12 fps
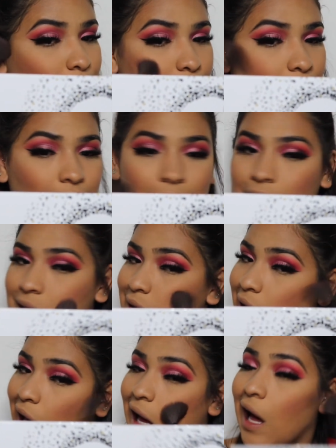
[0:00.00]
because
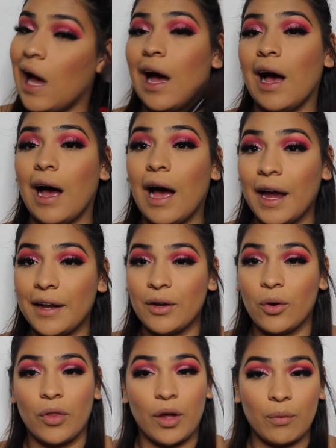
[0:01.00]
I
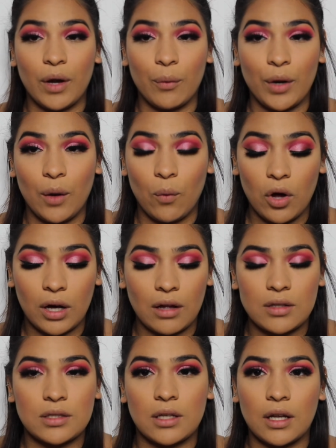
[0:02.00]
know that right when I walk
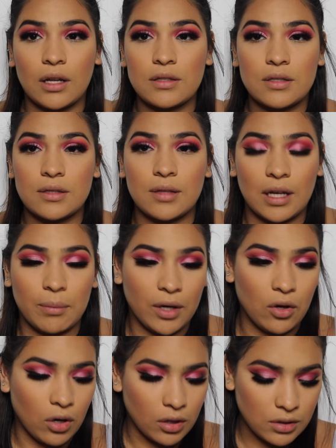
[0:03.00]
outside it's gonna be
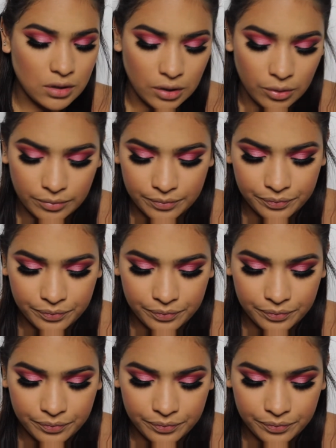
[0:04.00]
gone. So